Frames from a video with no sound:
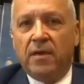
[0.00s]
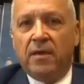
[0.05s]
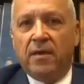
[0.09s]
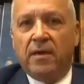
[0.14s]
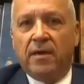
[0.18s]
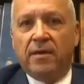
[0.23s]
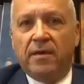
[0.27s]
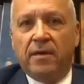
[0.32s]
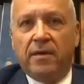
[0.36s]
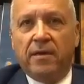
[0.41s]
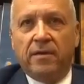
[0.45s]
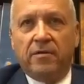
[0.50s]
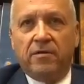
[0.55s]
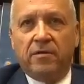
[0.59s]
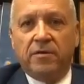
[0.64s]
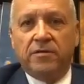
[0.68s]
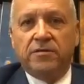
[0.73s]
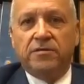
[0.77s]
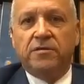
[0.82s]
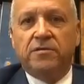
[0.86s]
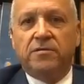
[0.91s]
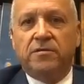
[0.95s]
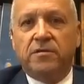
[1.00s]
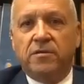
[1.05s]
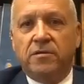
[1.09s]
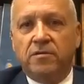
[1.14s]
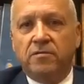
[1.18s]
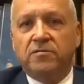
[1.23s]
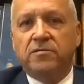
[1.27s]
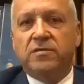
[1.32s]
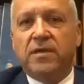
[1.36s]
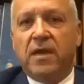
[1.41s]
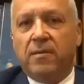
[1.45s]
And I encourage you to
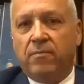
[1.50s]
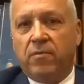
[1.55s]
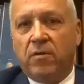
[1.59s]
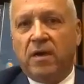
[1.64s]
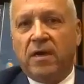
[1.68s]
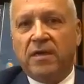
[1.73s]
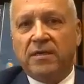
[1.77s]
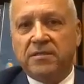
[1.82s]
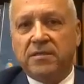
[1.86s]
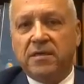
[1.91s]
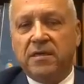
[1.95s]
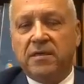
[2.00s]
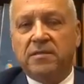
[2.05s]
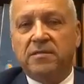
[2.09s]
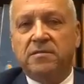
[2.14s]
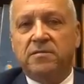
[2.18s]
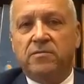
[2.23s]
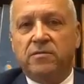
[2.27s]
use that process